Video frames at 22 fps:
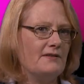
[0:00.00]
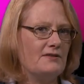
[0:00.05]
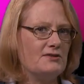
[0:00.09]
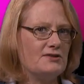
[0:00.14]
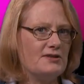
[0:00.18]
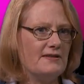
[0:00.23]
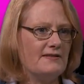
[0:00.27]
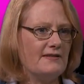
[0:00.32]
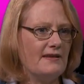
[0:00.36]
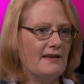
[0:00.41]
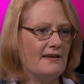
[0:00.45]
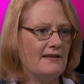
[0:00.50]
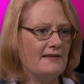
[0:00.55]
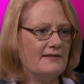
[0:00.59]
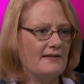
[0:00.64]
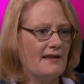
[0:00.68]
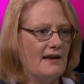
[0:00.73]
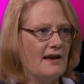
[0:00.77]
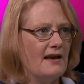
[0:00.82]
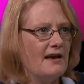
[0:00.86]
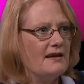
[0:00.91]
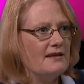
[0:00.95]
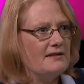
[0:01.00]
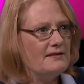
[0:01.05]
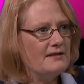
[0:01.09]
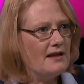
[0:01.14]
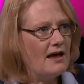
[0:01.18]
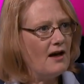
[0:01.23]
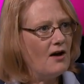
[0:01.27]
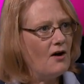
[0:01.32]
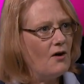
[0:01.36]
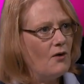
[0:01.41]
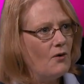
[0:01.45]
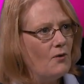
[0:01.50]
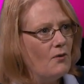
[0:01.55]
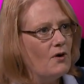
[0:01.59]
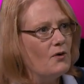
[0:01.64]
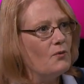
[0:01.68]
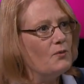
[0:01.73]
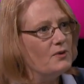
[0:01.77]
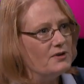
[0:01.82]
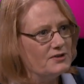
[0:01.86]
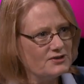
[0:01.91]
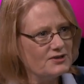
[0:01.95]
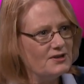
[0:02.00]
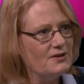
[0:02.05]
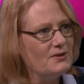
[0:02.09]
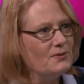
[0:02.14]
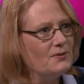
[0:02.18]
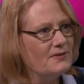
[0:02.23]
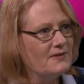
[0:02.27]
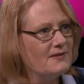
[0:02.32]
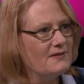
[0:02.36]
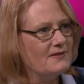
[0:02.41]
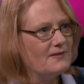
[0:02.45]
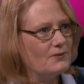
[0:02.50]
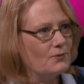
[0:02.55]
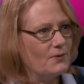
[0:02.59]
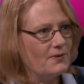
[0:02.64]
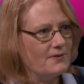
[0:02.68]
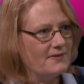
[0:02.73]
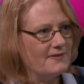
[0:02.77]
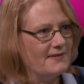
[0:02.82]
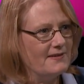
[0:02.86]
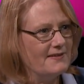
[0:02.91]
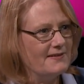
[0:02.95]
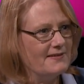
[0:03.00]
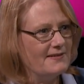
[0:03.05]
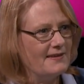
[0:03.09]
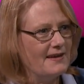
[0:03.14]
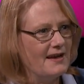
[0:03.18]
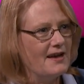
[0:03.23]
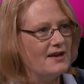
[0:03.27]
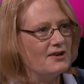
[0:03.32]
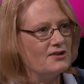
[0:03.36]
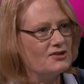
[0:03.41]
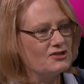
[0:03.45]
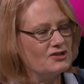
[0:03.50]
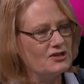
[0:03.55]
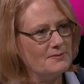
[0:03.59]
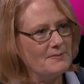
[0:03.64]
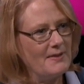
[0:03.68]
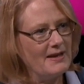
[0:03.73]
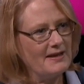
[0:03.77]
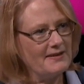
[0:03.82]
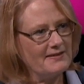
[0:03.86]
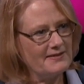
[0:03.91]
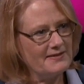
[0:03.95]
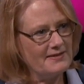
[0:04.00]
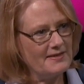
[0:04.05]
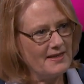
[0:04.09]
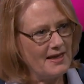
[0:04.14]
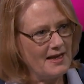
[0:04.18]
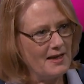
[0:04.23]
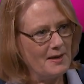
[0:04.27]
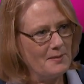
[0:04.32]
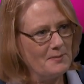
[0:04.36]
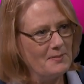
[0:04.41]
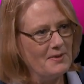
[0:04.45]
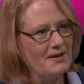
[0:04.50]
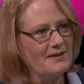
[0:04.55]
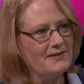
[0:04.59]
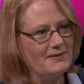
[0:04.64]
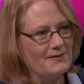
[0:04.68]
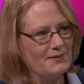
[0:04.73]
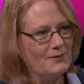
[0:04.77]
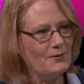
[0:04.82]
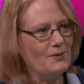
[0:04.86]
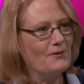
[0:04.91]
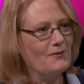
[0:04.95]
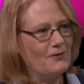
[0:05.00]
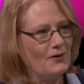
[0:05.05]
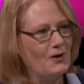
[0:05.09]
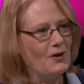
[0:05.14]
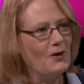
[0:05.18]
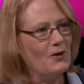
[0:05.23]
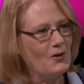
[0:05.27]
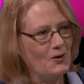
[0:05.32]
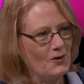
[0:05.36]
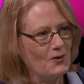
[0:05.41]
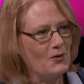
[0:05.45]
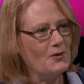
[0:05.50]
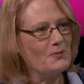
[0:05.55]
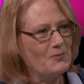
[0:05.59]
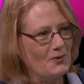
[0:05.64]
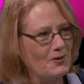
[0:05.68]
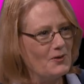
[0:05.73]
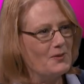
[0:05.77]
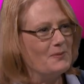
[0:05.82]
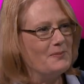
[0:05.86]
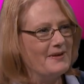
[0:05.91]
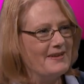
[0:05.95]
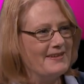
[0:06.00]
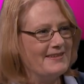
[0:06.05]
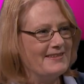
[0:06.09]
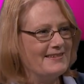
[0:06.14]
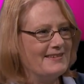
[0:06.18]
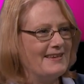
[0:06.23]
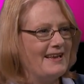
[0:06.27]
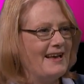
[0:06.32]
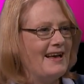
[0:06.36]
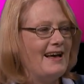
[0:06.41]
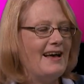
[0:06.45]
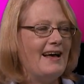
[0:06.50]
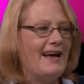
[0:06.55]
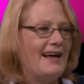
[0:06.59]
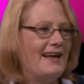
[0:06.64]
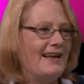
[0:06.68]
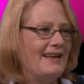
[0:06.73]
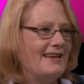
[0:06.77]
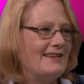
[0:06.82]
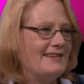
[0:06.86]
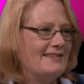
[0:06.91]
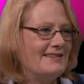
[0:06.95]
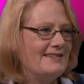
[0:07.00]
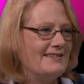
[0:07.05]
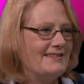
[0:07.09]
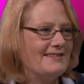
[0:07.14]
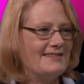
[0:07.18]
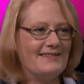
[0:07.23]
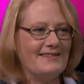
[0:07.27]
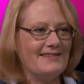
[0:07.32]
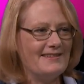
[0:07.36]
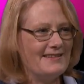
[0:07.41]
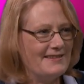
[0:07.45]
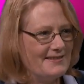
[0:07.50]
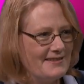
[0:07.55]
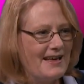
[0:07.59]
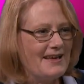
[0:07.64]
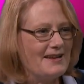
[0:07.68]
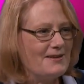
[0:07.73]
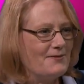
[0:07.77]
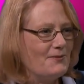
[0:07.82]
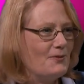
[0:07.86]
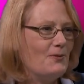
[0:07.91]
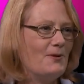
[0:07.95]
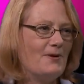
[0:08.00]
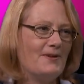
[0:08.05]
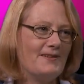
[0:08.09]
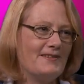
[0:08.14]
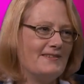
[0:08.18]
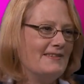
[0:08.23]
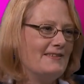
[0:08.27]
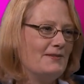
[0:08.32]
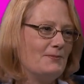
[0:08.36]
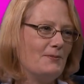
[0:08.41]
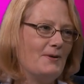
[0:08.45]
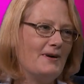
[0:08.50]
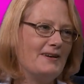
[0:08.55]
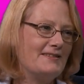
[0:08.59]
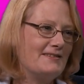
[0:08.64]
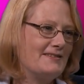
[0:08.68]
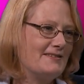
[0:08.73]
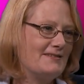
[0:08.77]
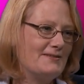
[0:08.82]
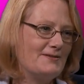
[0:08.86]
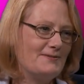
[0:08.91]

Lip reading: So she says now when she uses sources, she makes them serve her purpose. And that, of course, is what